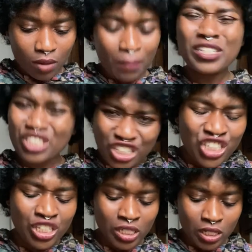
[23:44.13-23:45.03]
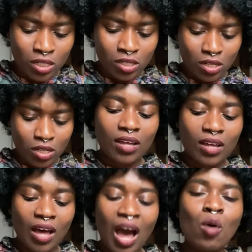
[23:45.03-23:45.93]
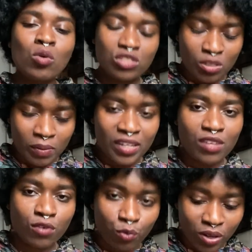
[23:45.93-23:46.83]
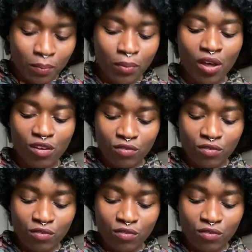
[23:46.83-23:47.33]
Partitioned. I want to believe in rebirth,